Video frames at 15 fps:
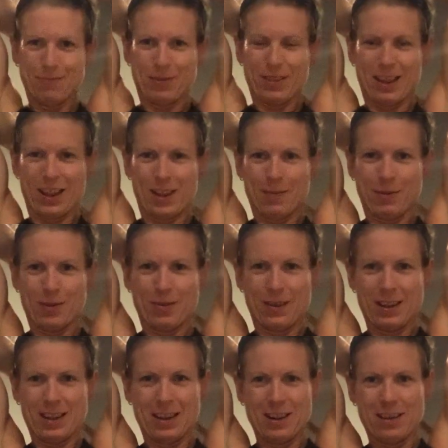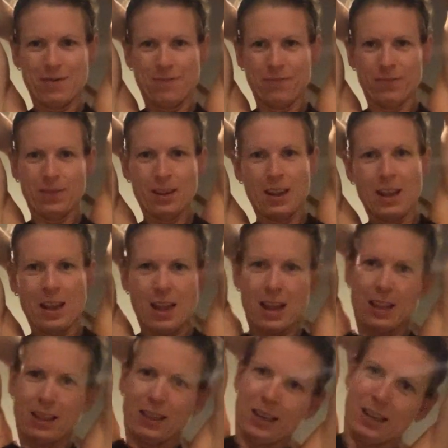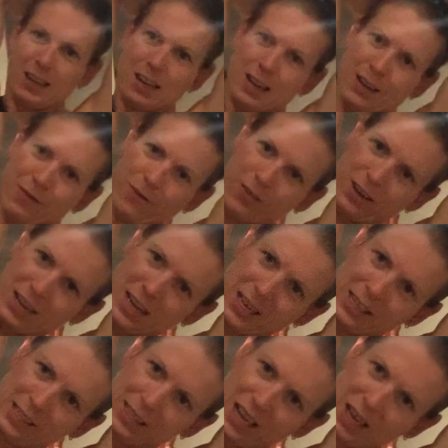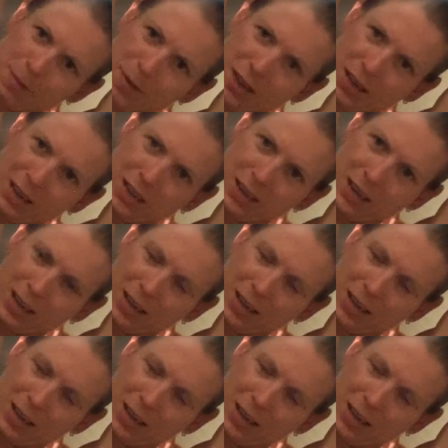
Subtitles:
Pull that elbow in and lean it in for a nice side bend.